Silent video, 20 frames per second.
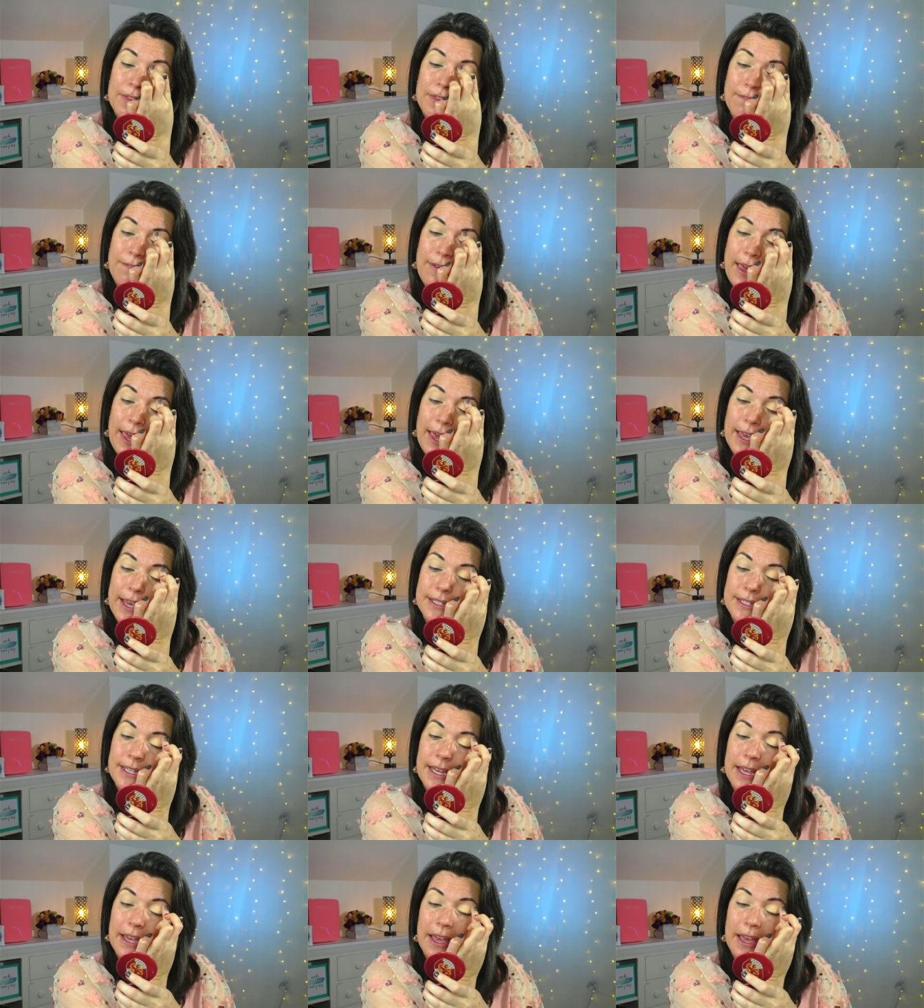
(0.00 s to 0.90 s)
the
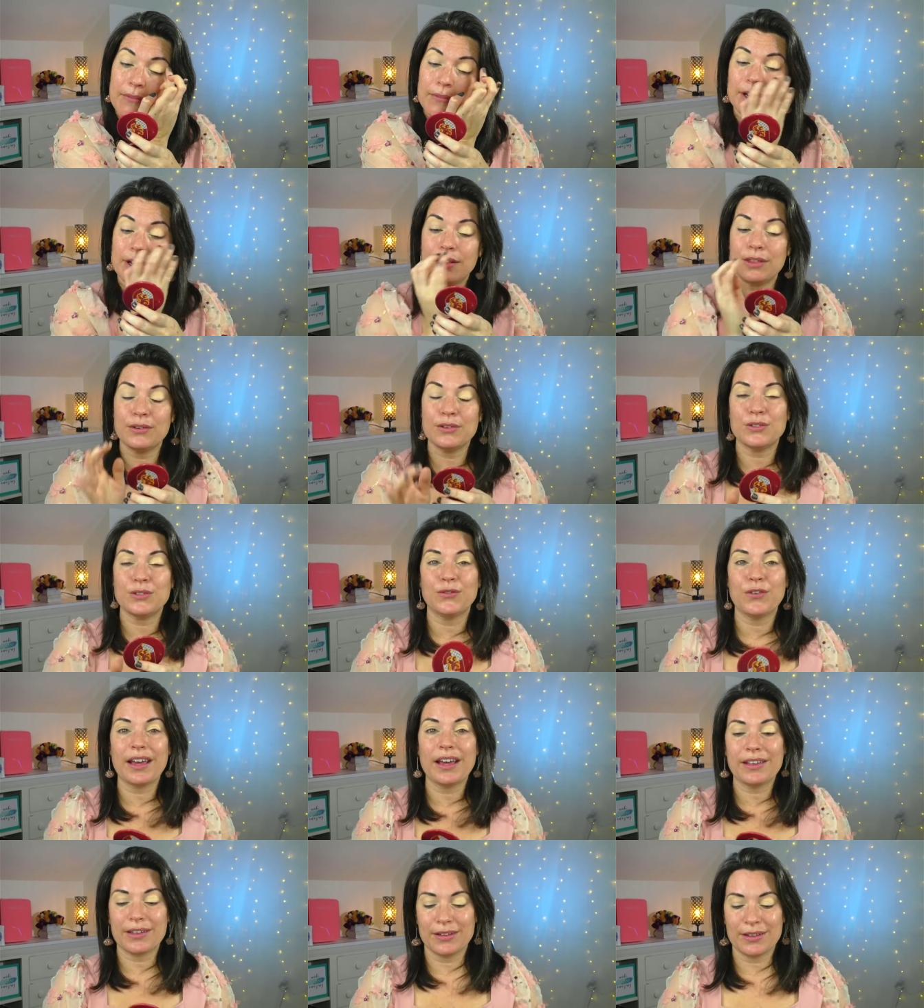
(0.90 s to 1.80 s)
veins and get rid of those
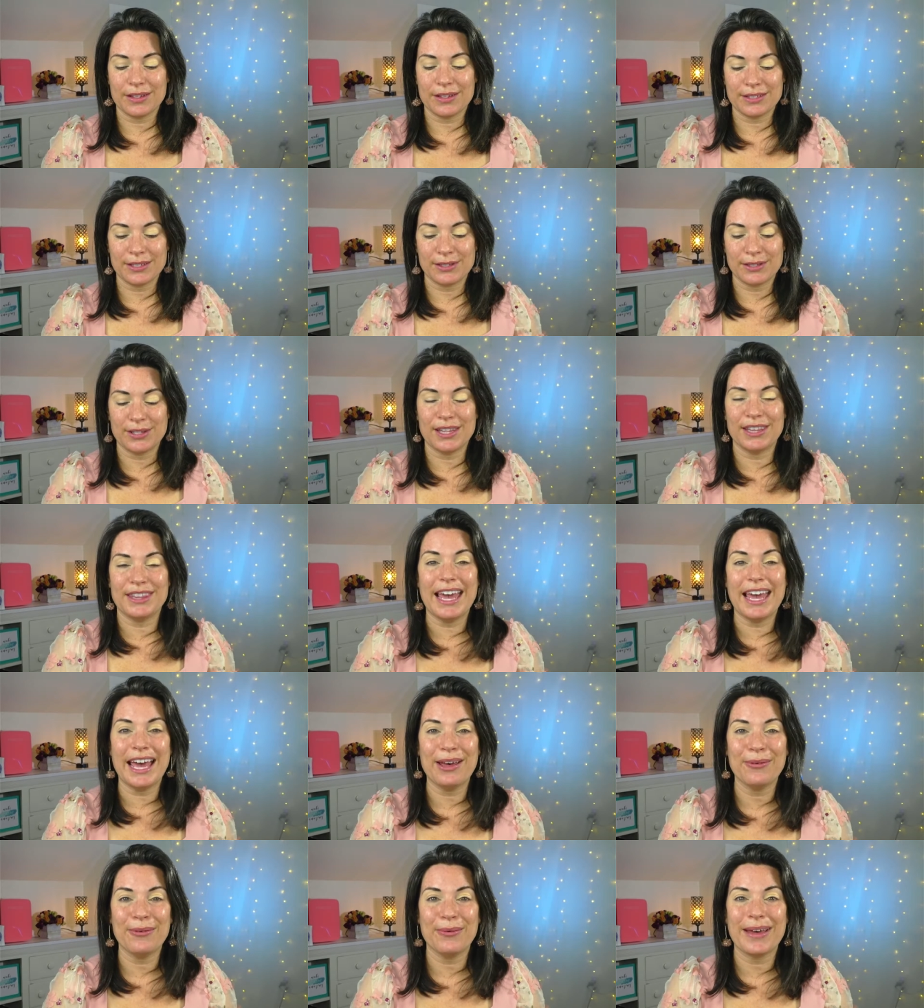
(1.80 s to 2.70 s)
freckles so
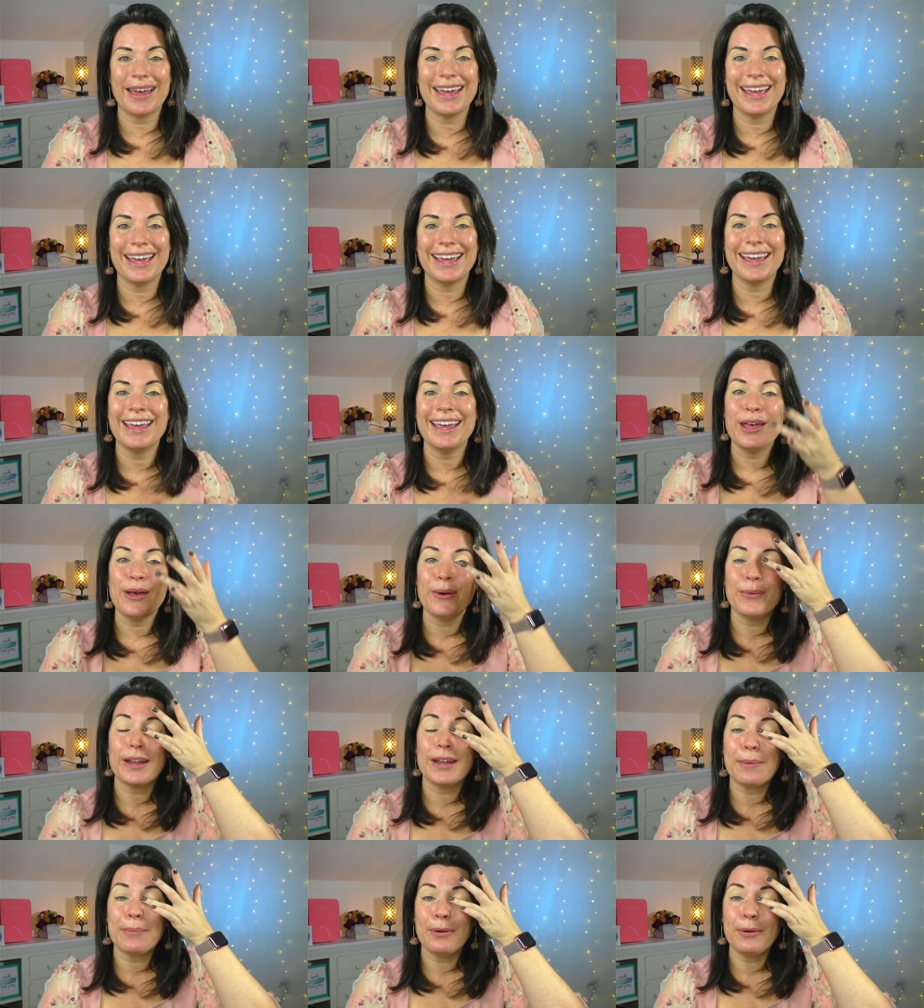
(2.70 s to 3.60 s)
that way
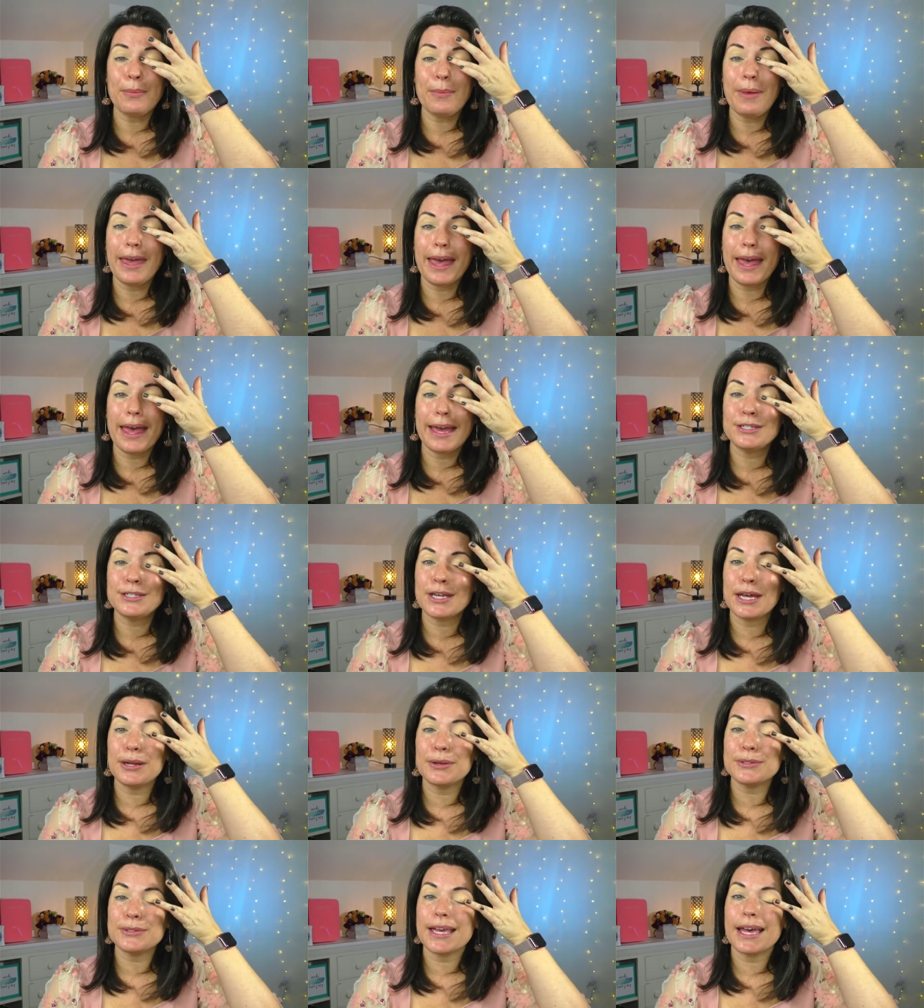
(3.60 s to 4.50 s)
when I put my
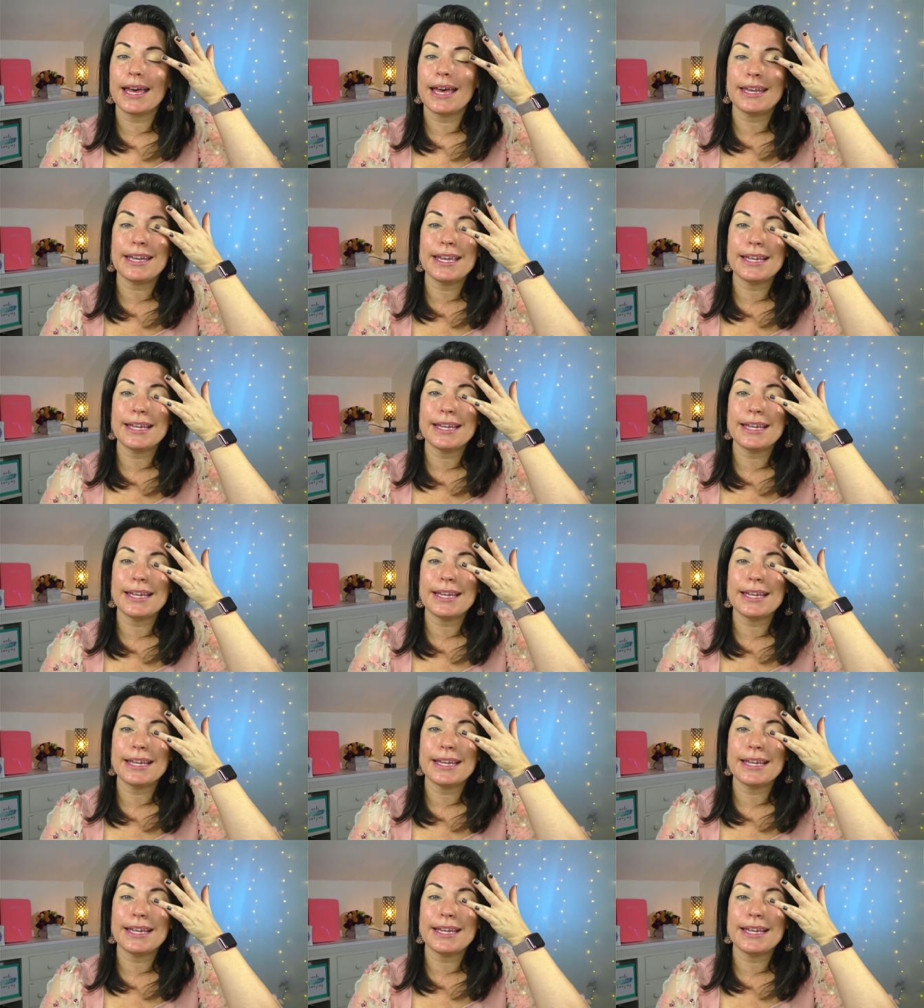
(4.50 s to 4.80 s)
eyeshadows on,